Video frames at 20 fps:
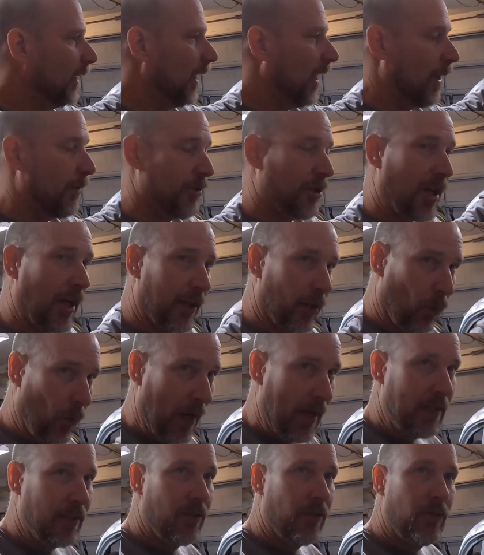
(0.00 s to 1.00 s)
I was kind of
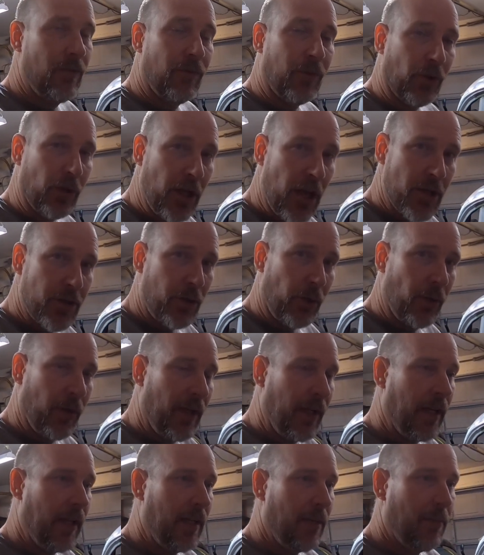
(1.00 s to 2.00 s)
waiting for
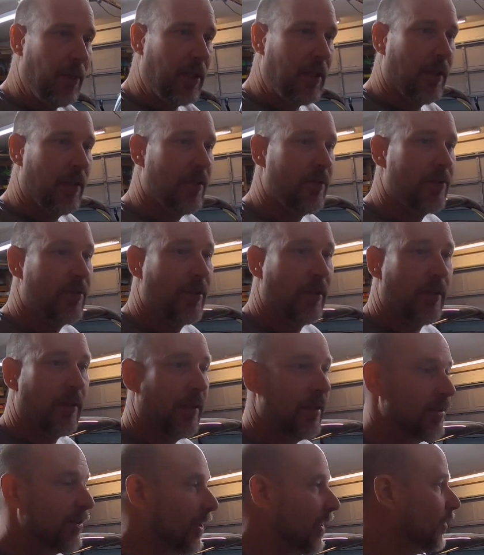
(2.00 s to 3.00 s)
yesterday because there
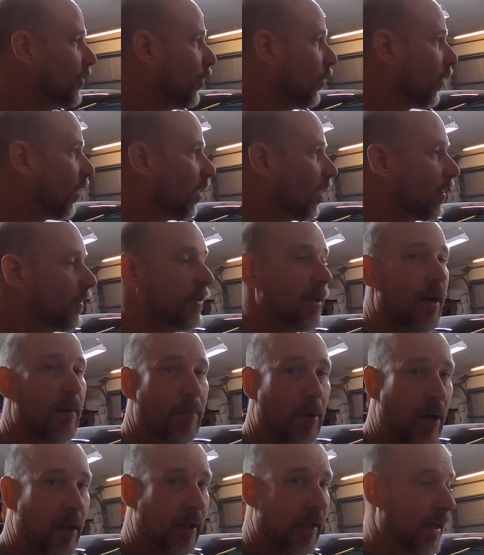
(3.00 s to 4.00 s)
is a two-door hardtop
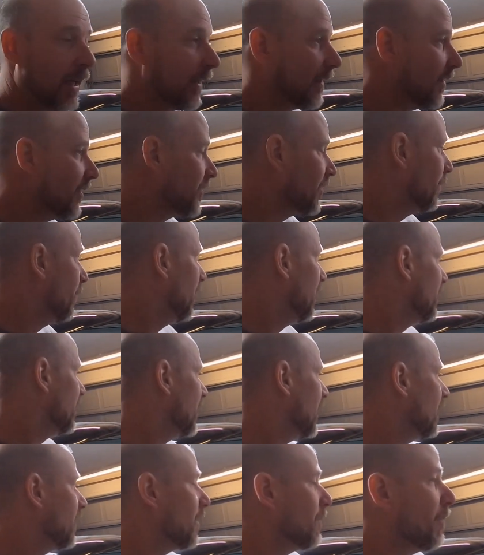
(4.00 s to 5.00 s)
Pontiac that somebody's
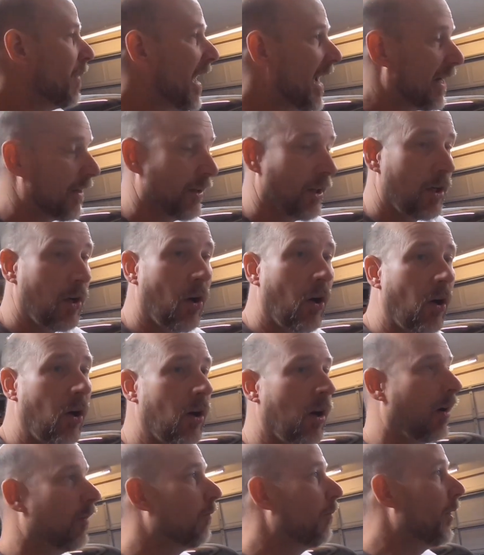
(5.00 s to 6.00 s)
cut the back of the
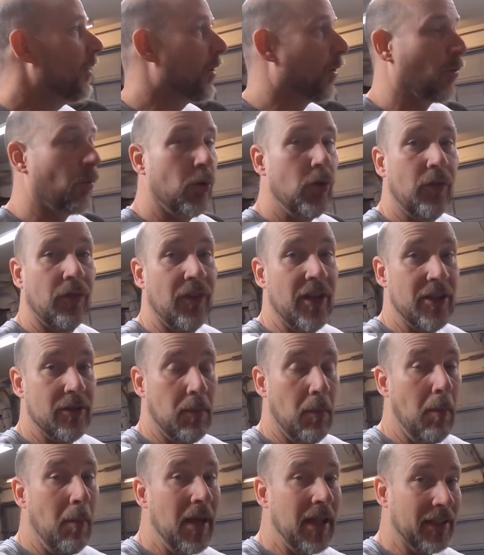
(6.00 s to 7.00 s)
car off, but the roof is
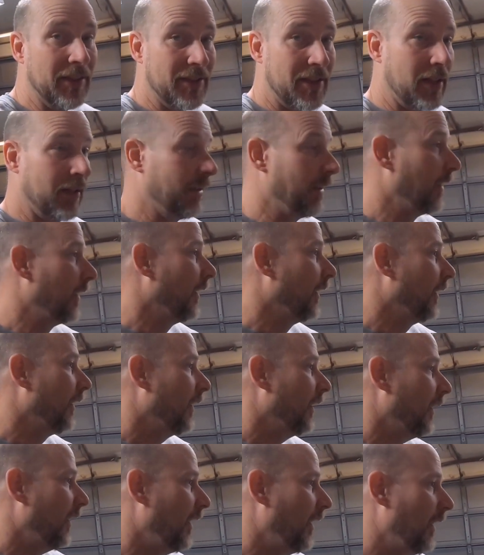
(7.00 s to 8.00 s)
mint.
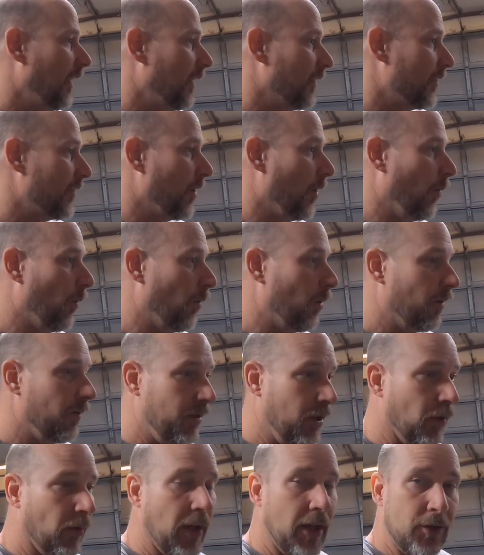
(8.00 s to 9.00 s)
So
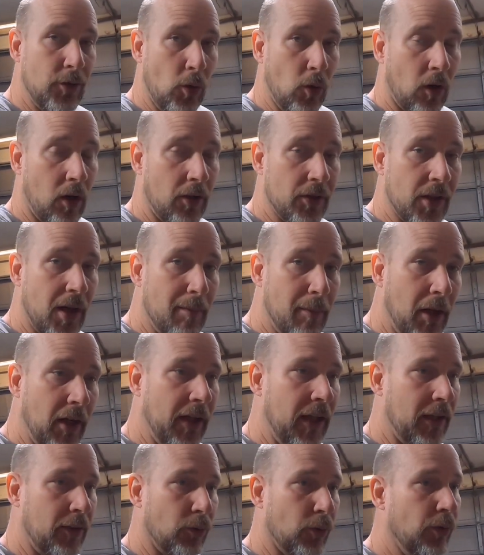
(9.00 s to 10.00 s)
that two-door hardtop
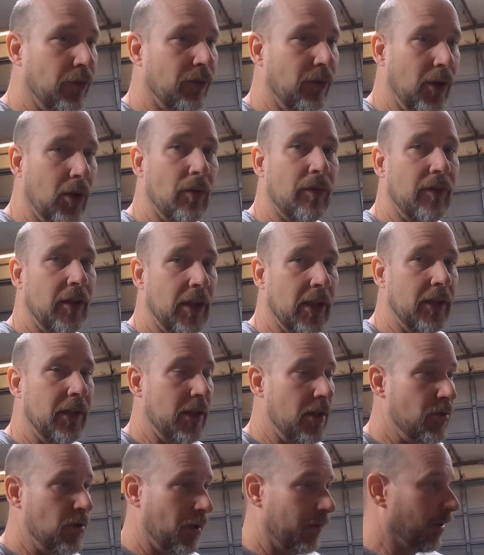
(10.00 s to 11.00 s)
Pontiac roof will fit
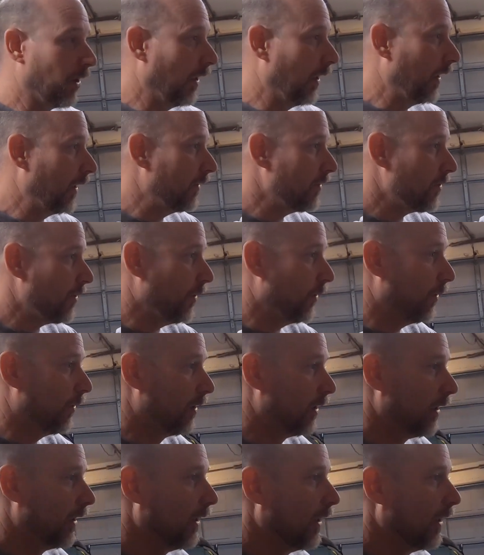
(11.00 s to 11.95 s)
a Chevrolet. So